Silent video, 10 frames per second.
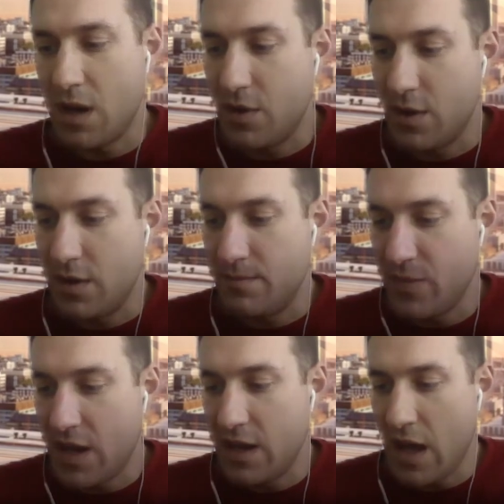good.
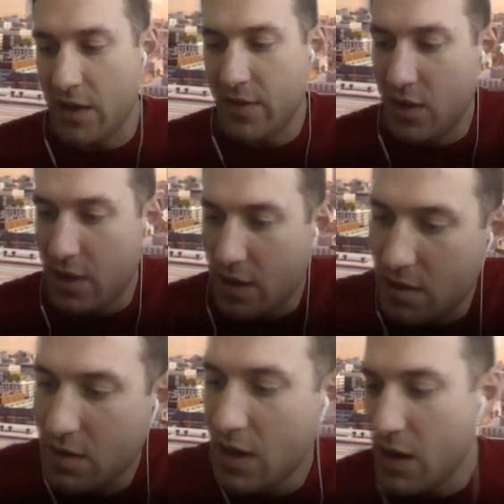I think you get it.
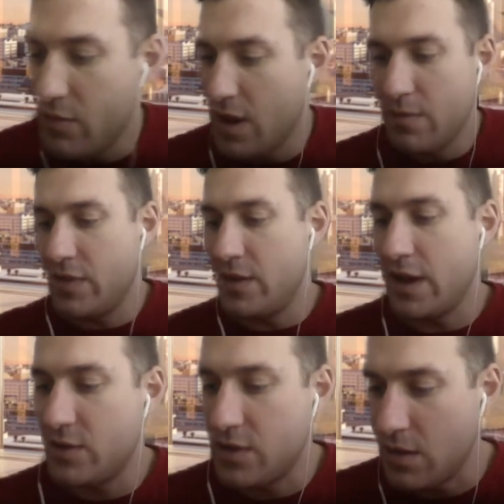I'd rather bet the
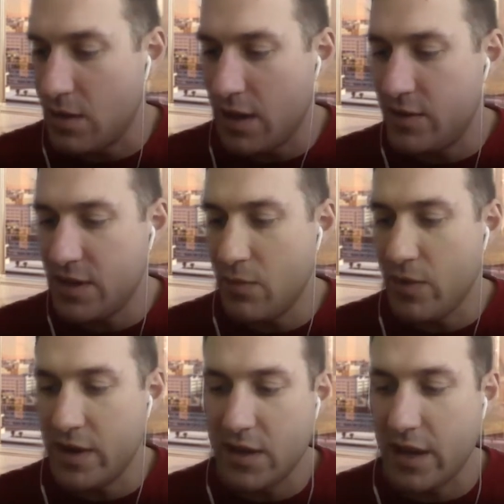next. Skip
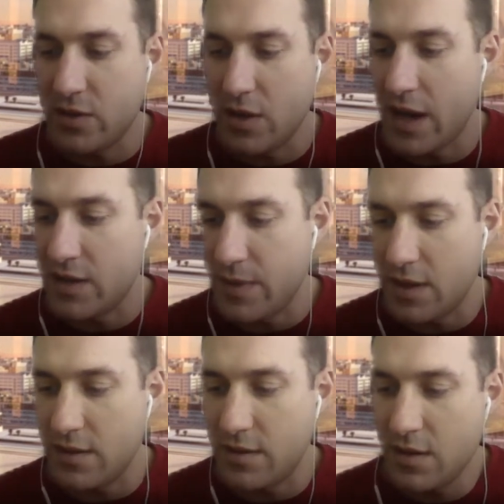right to the next 2 guys
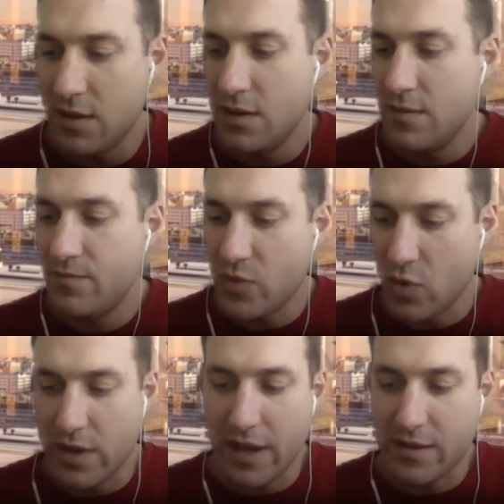or
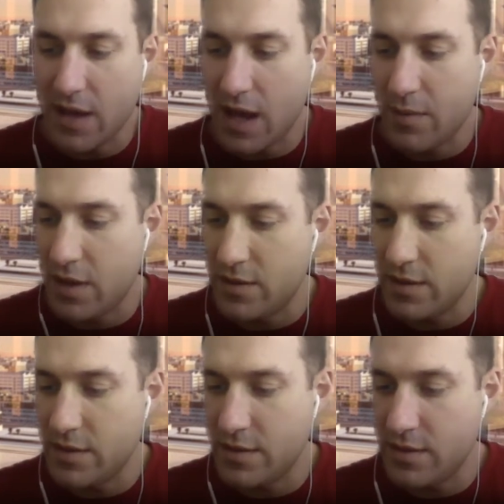the next guy, because
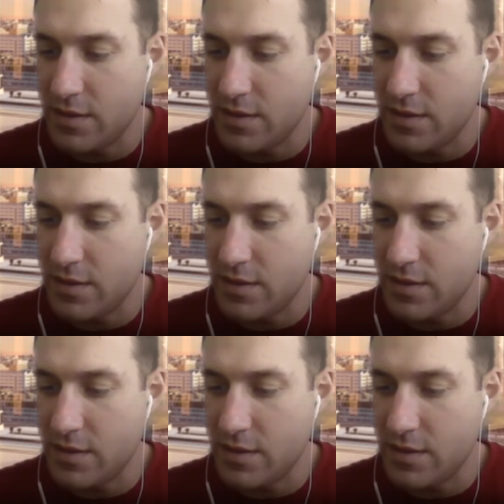this is.